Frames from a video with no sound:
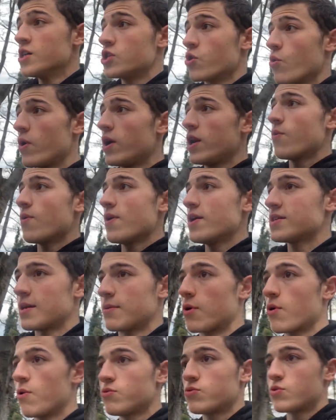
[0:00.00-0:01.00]
So anyways,
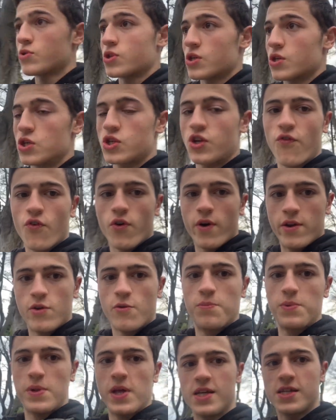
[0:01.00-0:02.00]
I'm going to search for a new
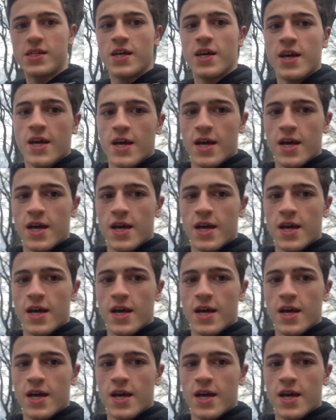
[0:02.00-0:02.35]
place.